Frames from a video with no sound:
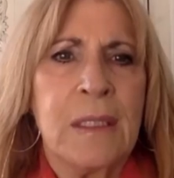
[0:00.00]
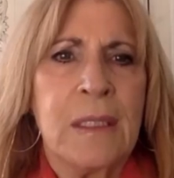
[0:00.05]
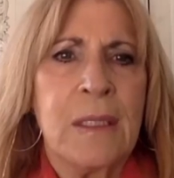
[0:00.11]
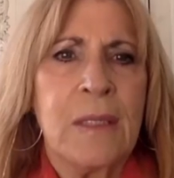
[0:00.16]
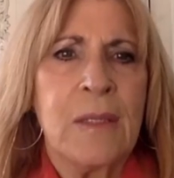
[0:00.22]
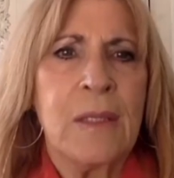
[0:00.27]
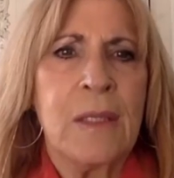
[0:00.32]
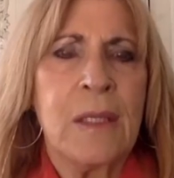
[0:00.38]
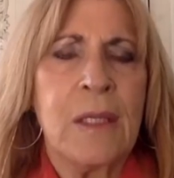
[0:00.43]

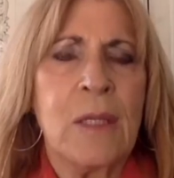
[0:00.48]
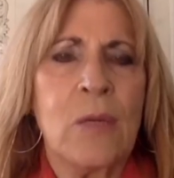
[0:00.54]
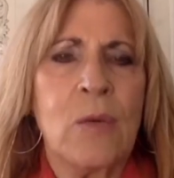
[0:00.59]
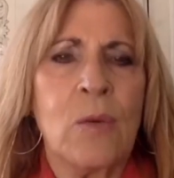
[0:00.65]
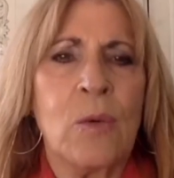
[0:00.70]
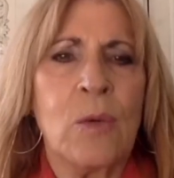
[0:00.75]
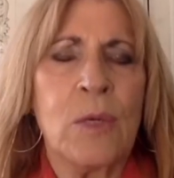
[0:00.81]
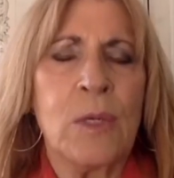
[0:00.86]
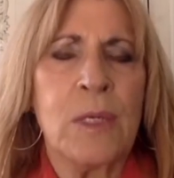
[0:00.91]
than an
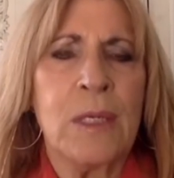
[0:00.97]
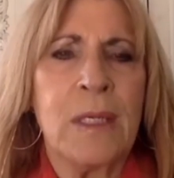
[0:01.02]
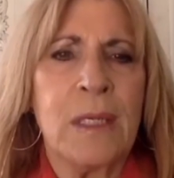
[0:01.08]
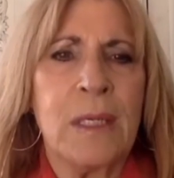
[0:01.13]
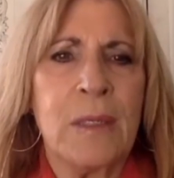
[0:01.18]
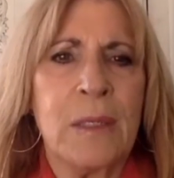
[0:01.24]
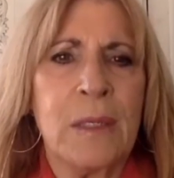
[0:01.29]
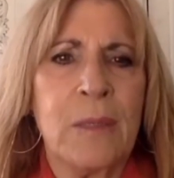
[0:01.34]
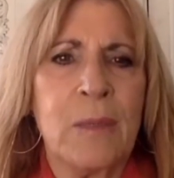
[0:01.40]

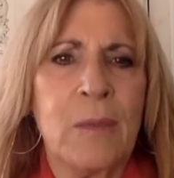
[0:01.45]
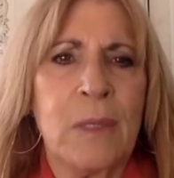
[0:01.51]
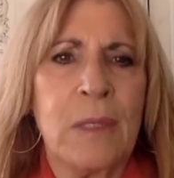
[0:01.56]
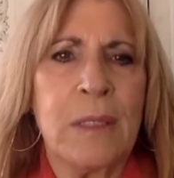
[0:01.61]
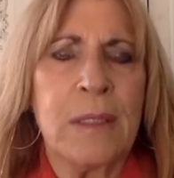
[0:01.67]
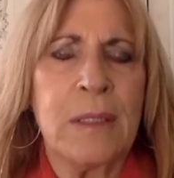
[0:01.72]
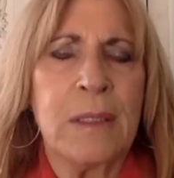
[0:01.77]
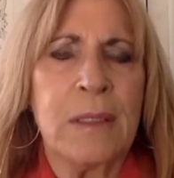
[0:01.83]
ordinary one,